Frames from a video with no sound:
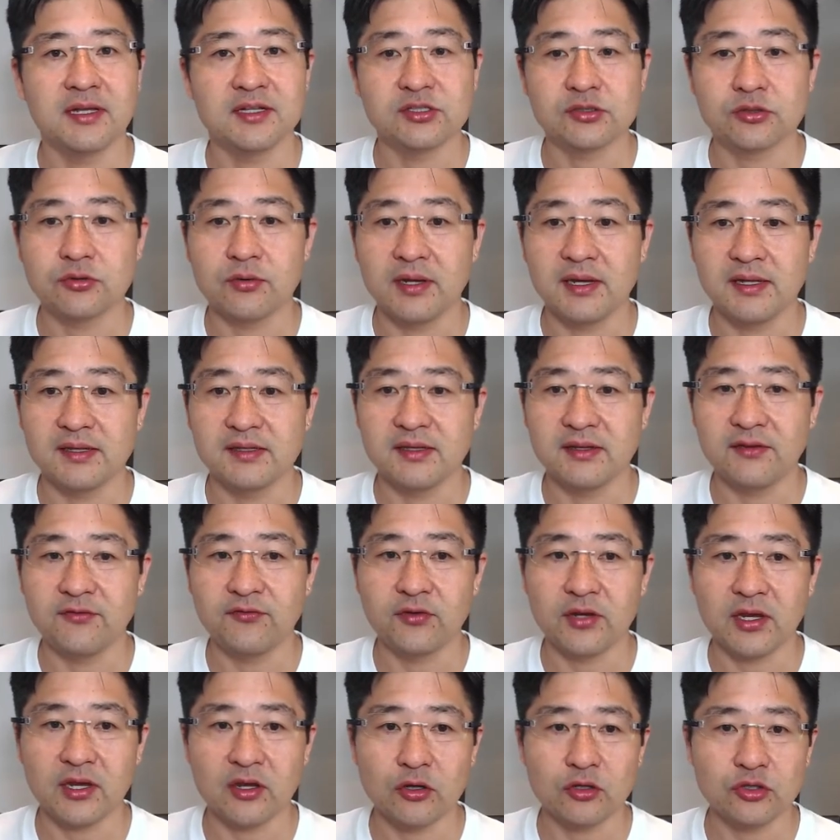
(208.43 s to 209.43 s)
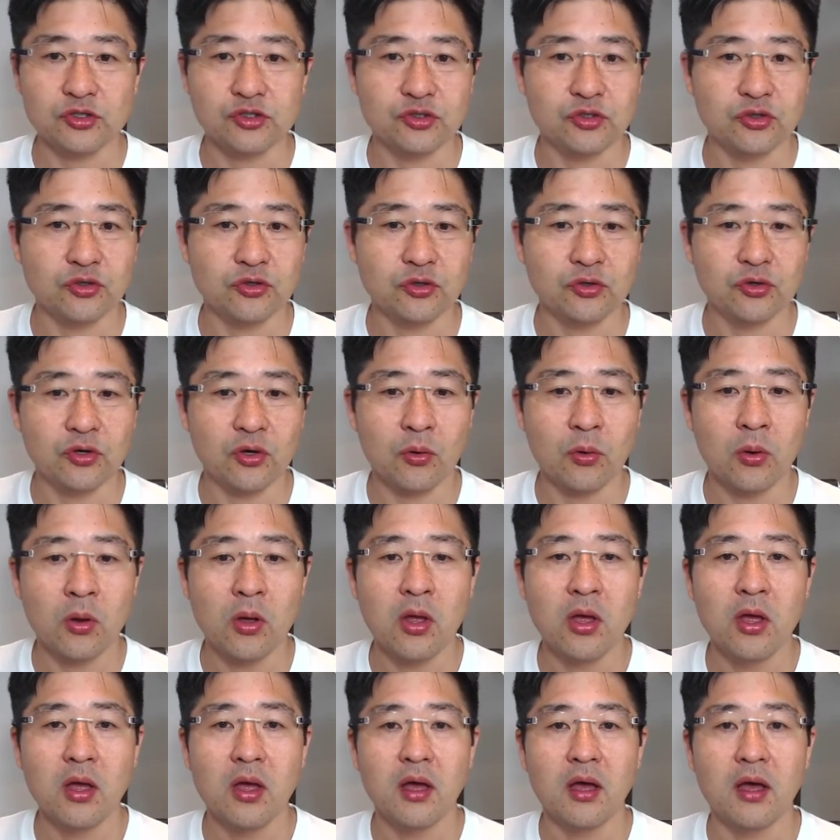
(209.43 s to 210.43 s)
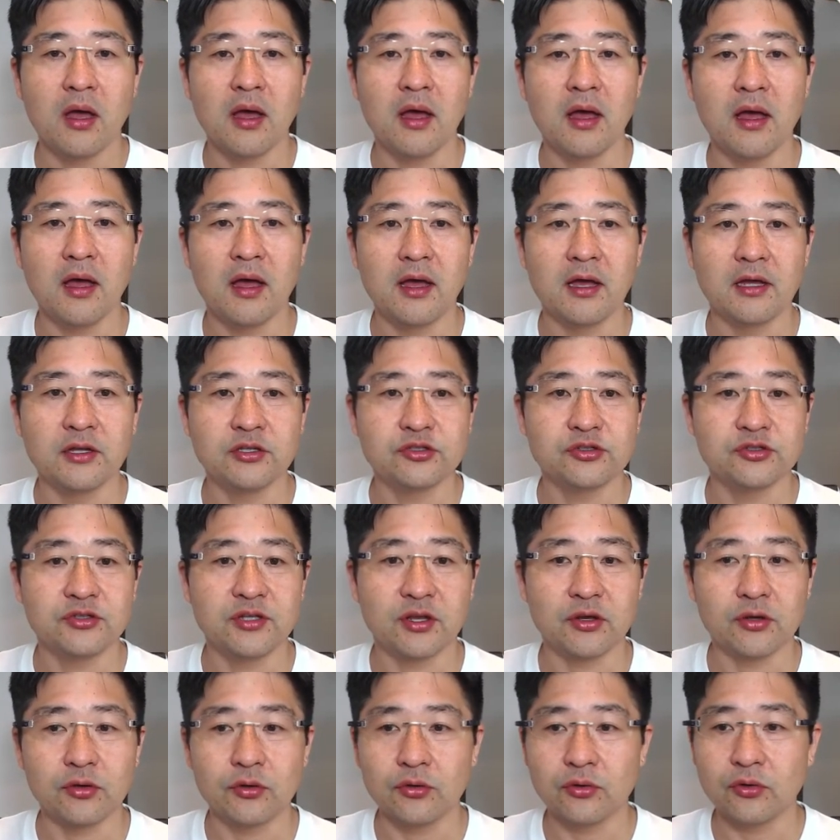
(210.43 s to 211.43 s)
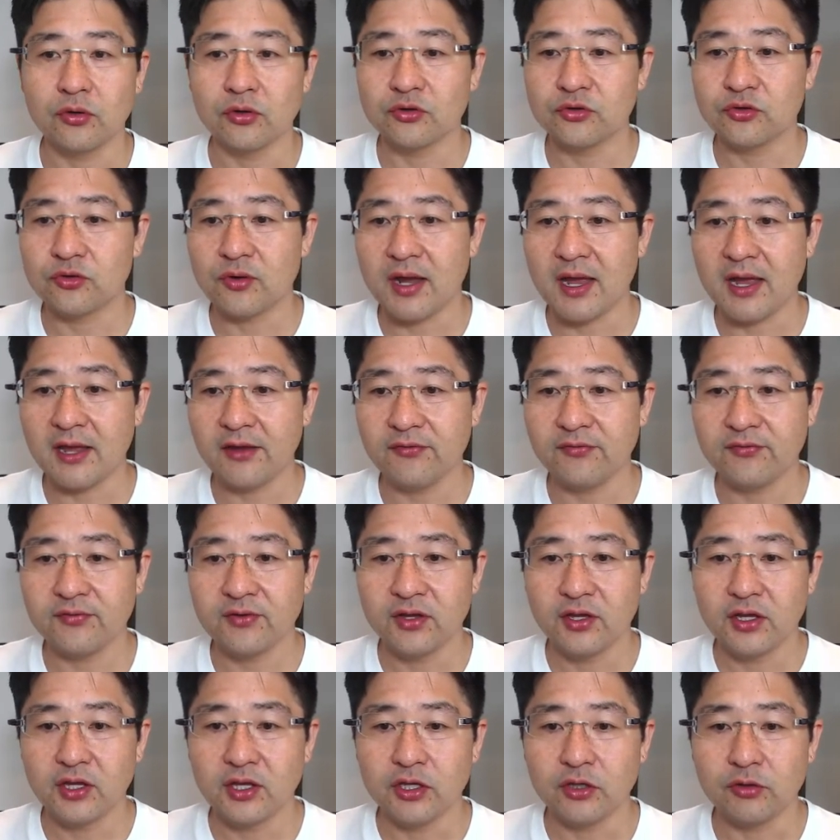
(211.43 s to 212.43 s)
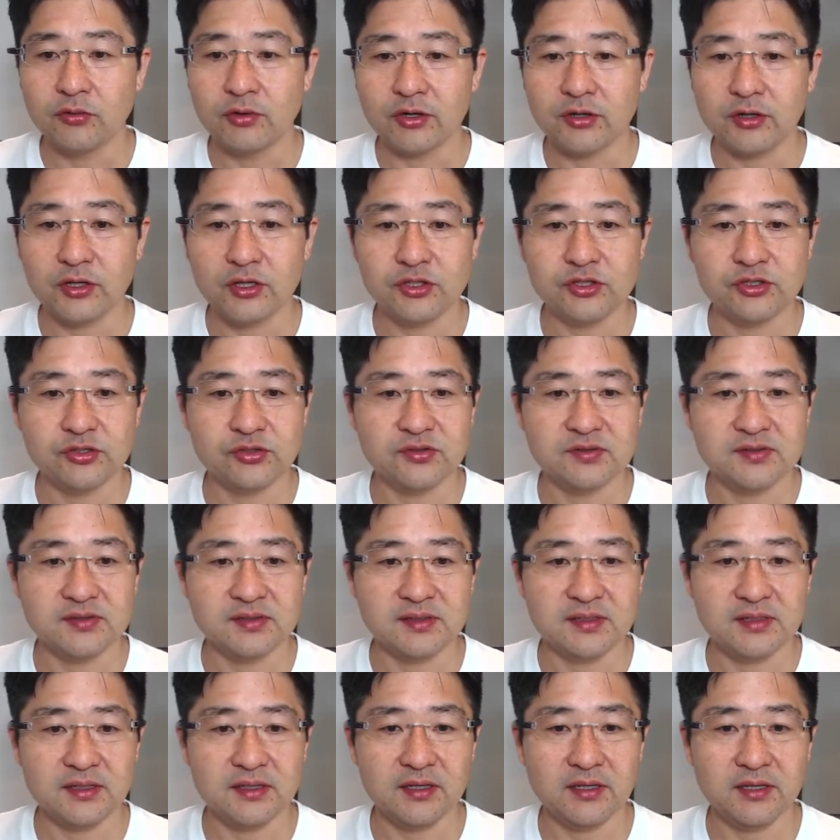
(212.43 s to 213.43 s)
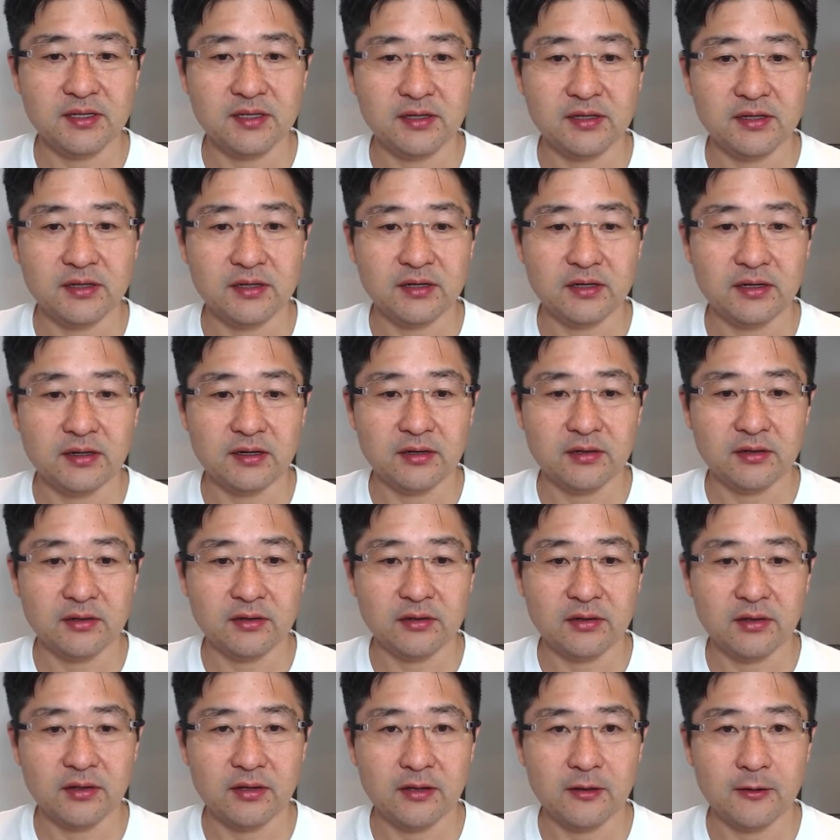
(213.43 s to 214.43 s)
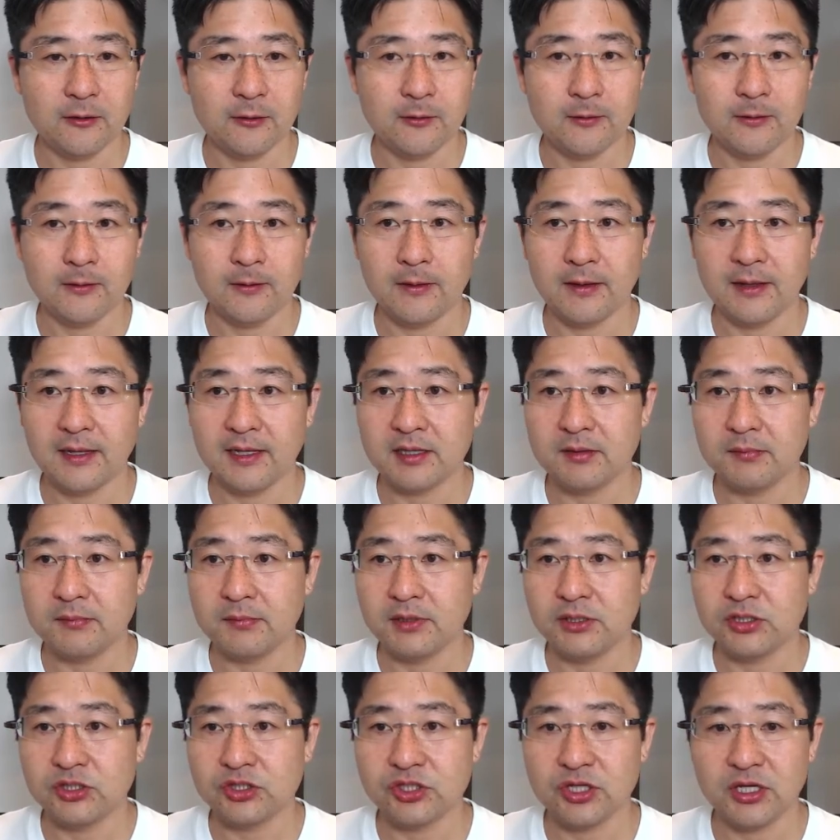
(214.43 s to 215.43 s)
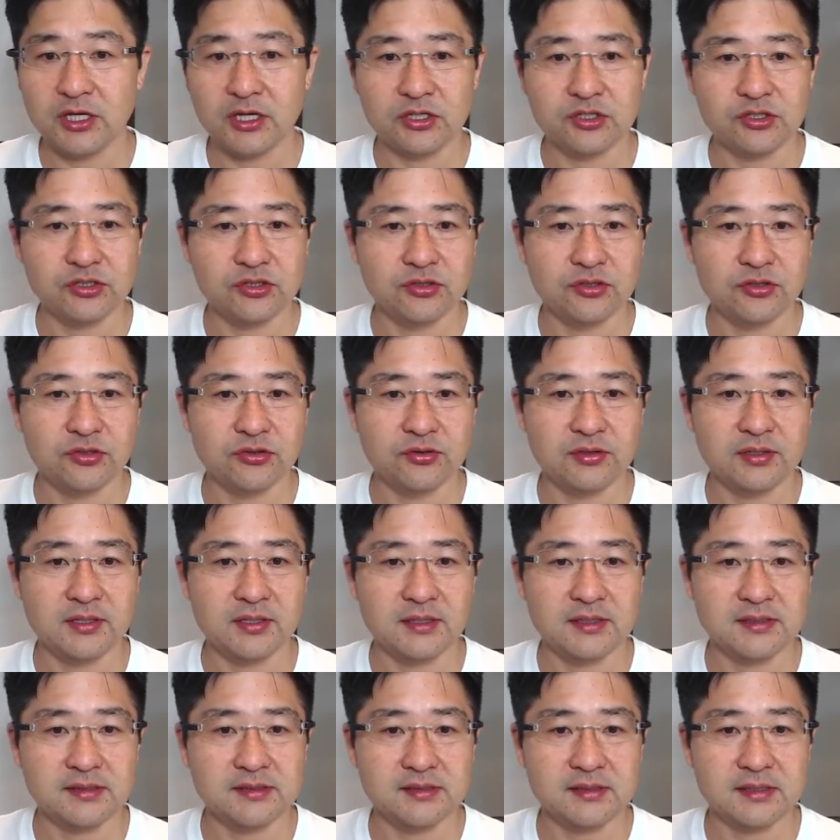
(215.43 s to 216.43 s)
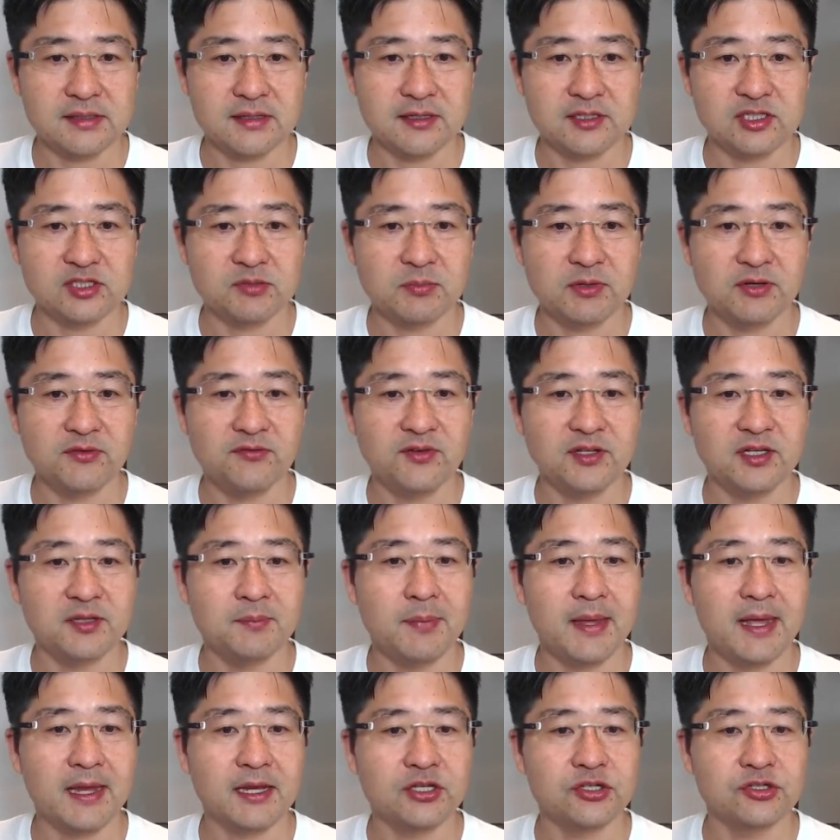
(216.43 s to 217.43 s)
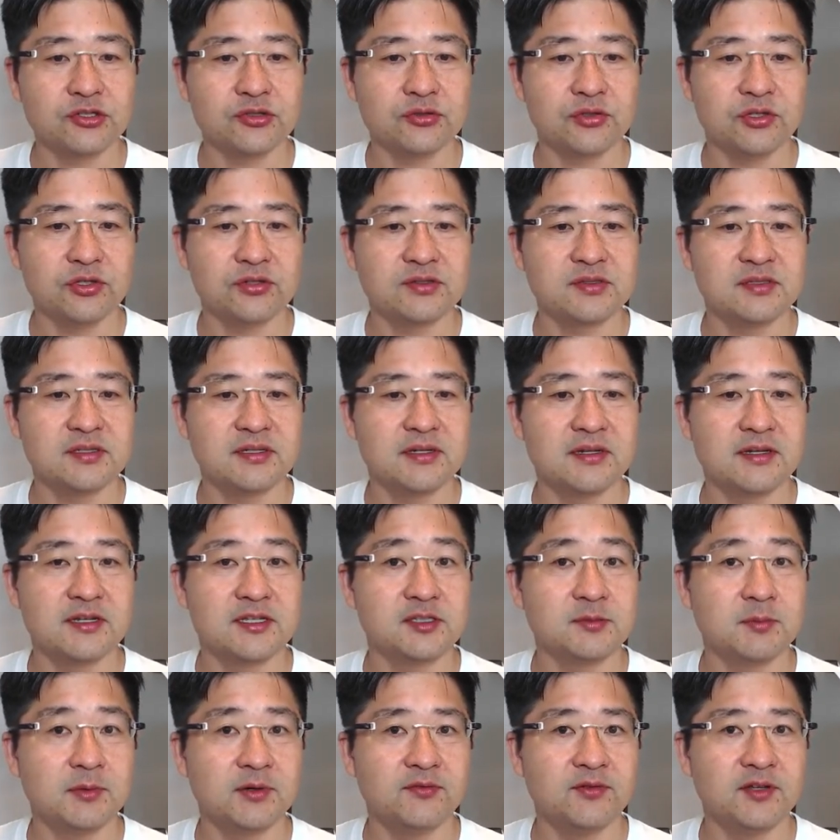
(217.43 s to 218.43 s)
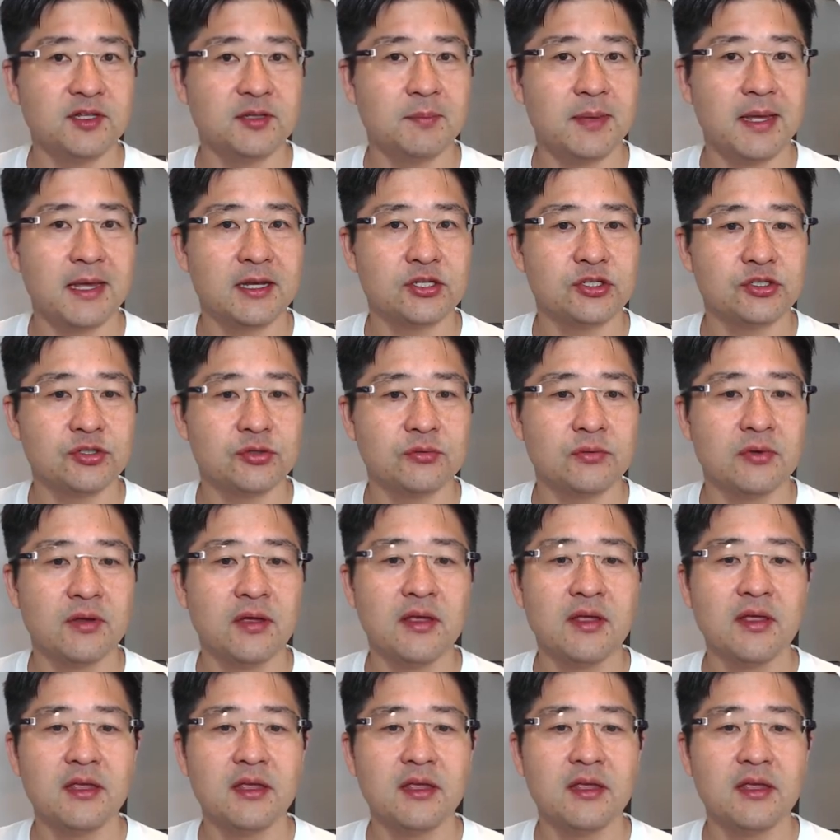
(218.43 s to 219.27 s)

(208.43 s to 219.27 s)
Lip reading: great. If you go to Google, to the Google Drive, you are going to see here. Let me change it to this customer feedback 2. You see customer feedback 2.